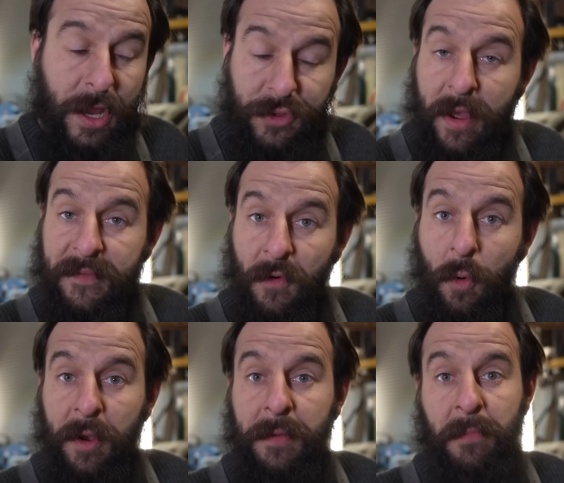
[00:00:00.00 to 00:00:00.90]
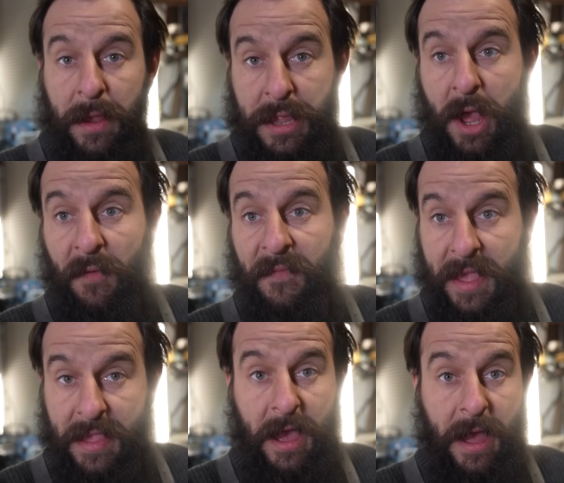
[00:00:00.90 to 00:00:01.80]
straightforward myself,
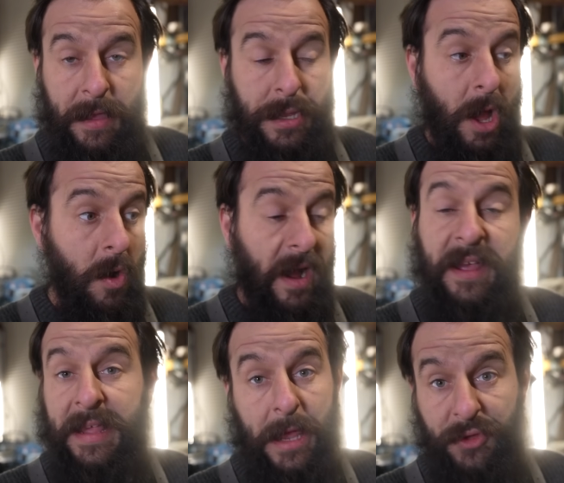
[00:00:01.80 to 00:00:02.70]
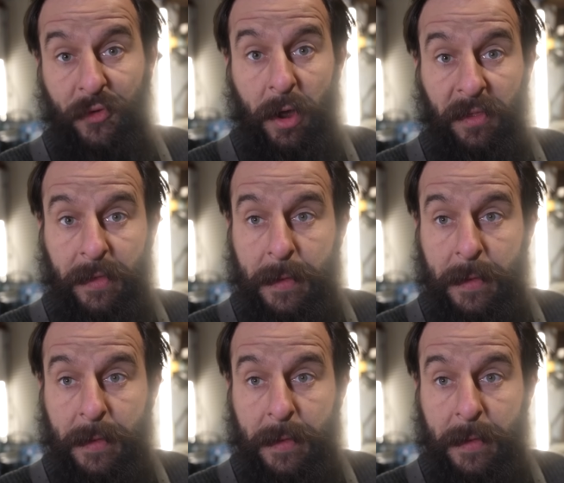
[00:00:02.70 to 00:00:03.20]
so I'm going to get straight onto